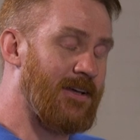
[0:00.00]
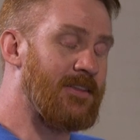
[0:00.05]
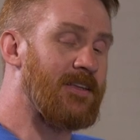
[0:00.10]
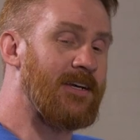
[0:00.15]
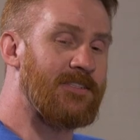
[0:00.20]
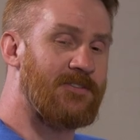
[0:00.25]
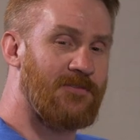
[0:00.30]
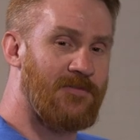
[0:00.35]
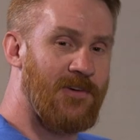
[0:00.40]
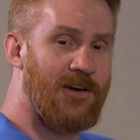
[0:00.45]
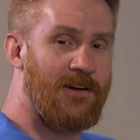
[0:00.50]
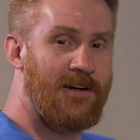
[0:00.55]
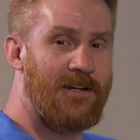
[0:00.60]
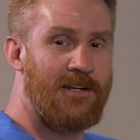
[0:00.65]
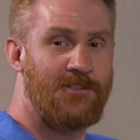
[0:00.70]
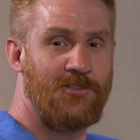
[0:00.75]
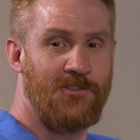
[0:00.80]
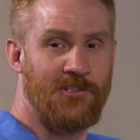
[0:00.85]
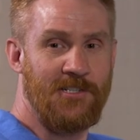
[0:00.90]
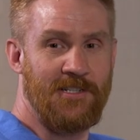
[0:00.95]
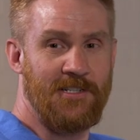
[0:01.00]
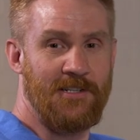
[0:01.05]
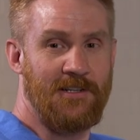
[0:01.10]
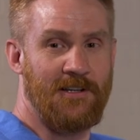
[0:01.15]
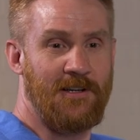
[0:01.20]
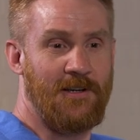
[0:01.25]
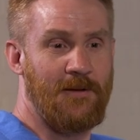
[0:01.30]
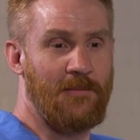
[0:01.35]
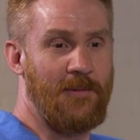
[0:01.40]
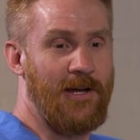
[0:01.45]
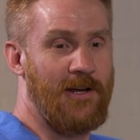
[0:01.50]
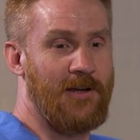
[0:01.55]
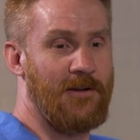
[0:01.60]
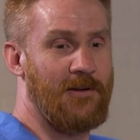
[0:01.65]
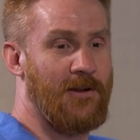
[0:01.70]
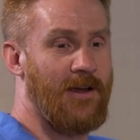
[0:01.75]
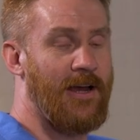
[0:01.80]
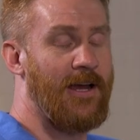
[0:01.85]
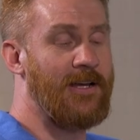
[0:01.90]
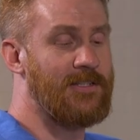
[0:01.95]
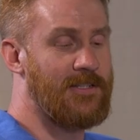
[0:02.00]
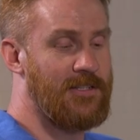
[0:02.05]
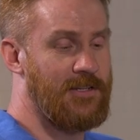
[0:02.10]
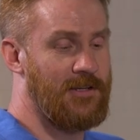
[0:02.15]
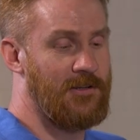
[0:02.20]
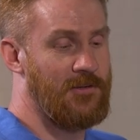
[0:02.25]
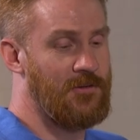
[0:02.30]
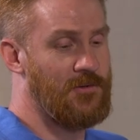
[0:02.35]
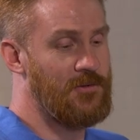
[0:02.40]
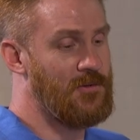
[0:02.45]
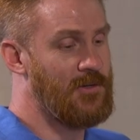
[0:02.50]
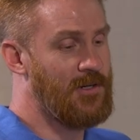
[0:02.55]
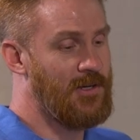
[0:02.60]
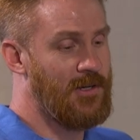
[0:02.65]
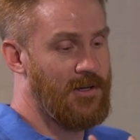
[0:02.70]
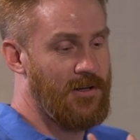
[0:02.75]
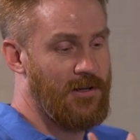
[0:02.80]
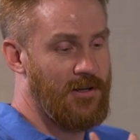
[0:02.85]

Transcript: that's very interesting about asking you,